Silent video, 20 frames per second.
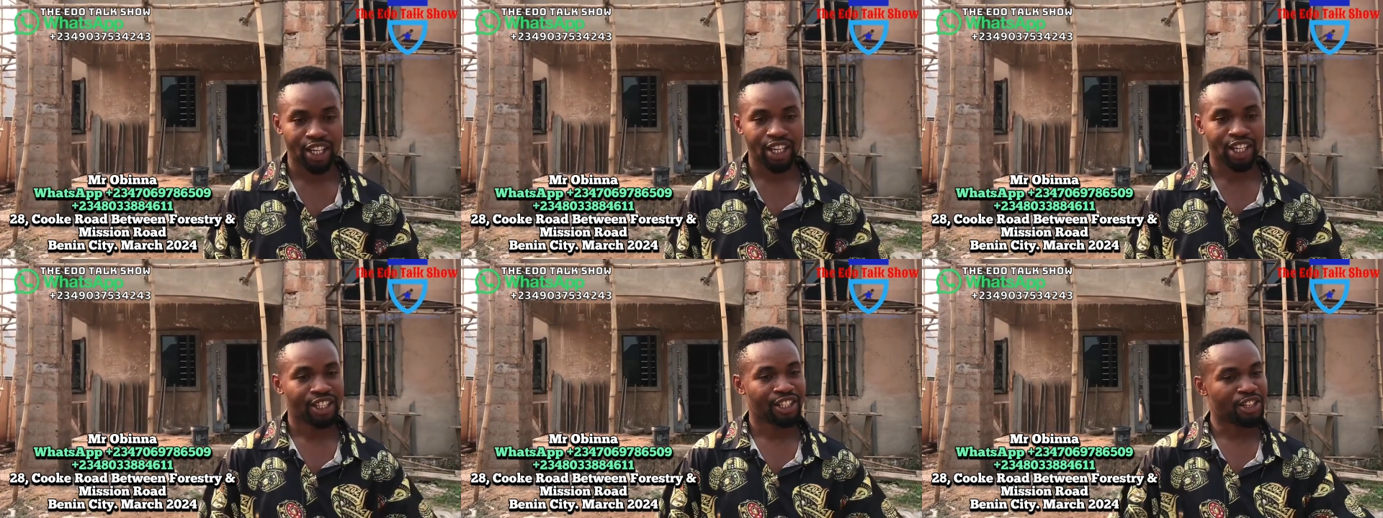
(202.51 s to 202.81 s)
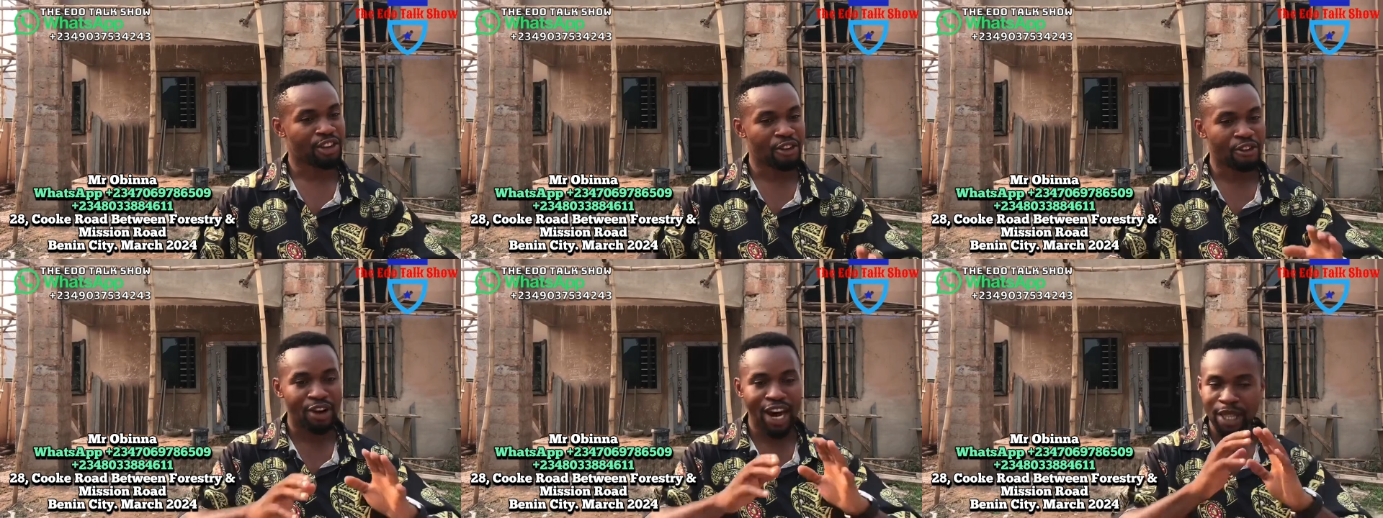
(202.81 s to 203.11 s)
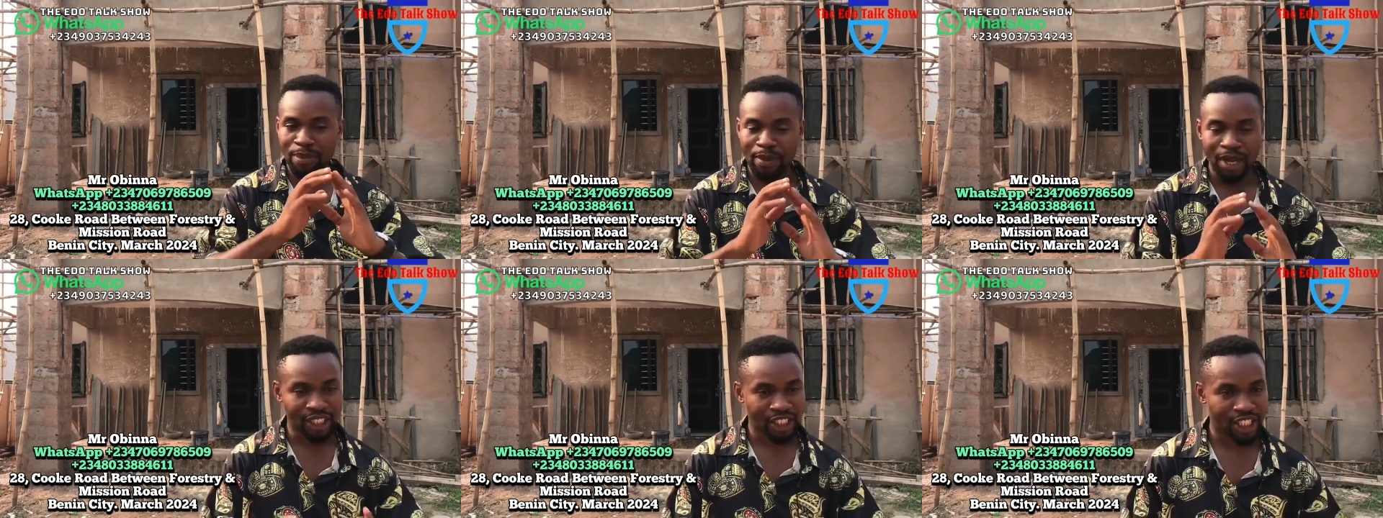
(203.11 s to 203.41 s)
The right
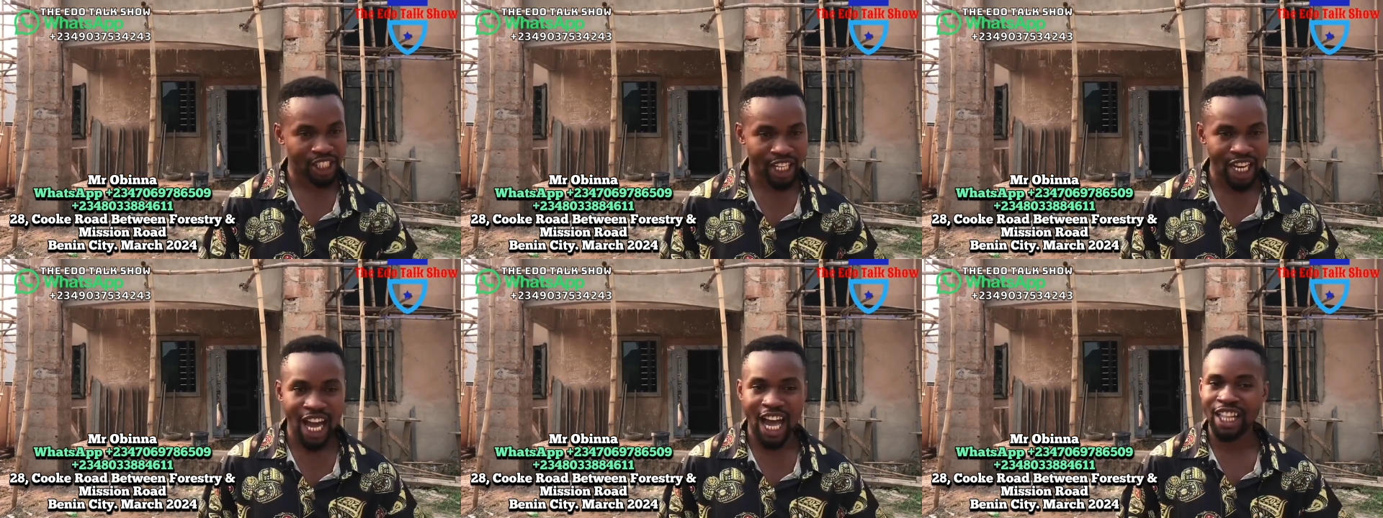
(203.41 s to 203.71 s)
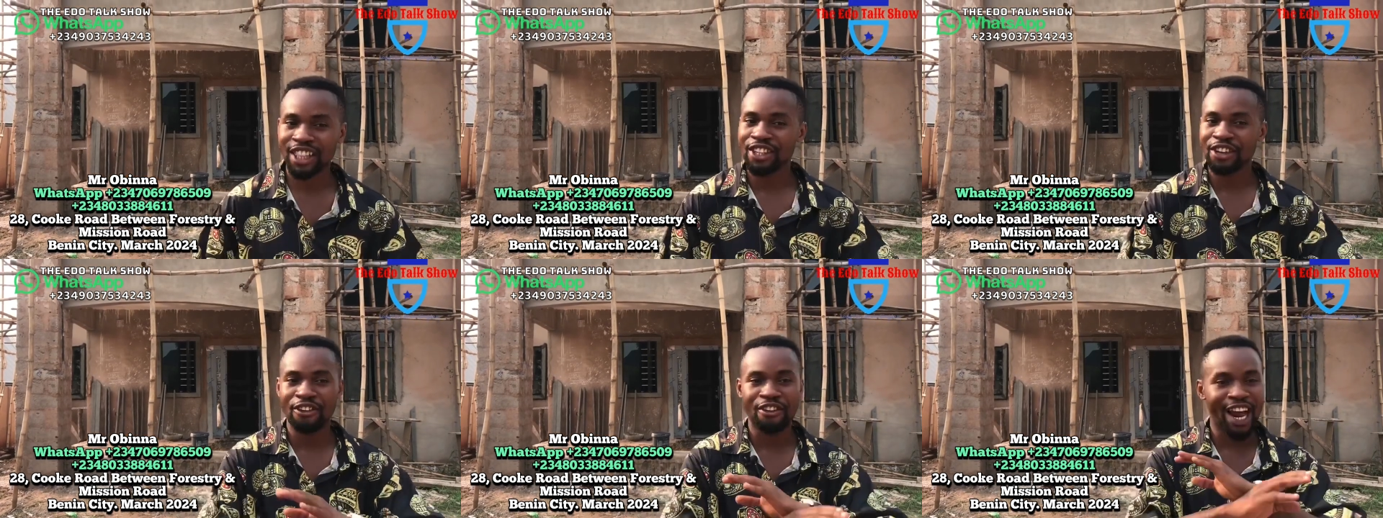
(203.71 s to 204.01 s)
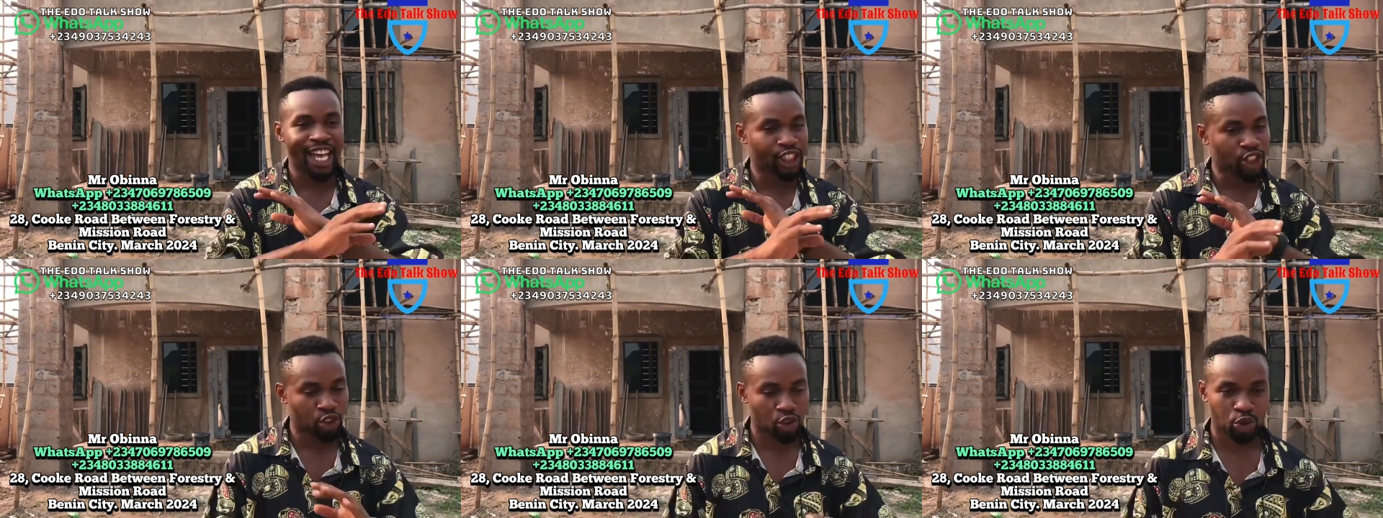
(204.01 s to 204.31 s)
material, the right
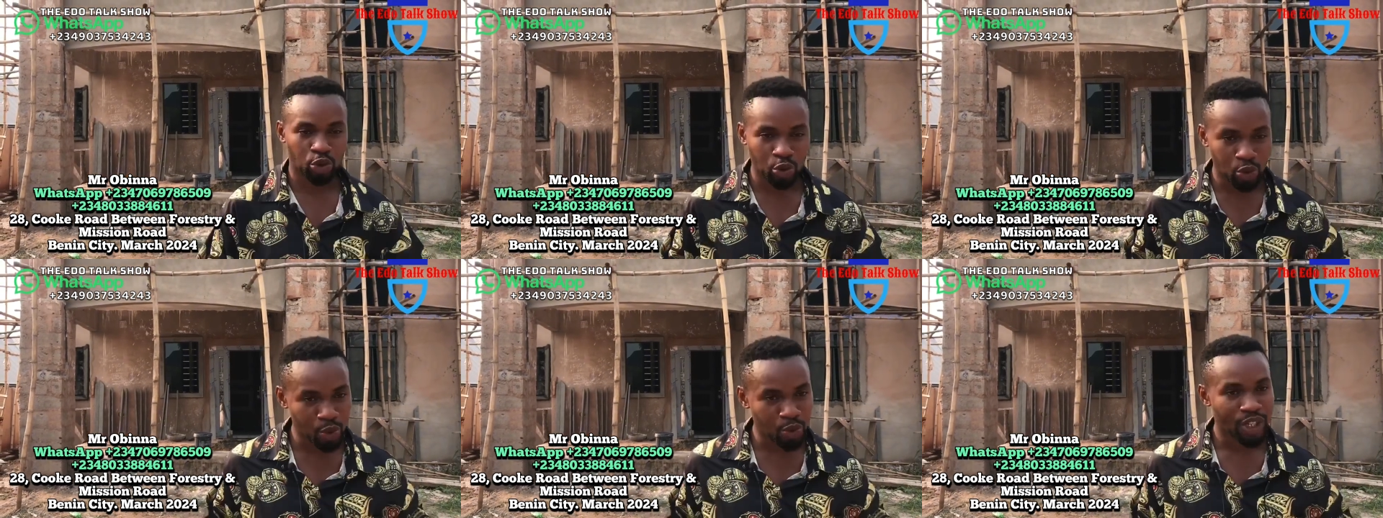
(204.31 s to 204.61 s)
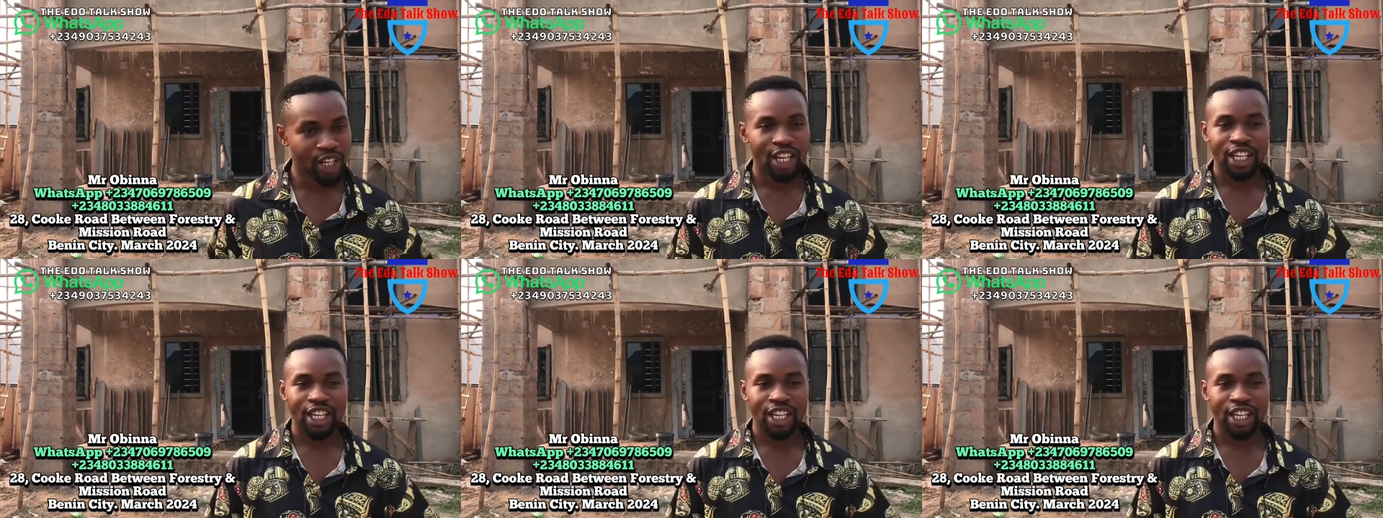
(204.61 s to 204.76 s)
screw,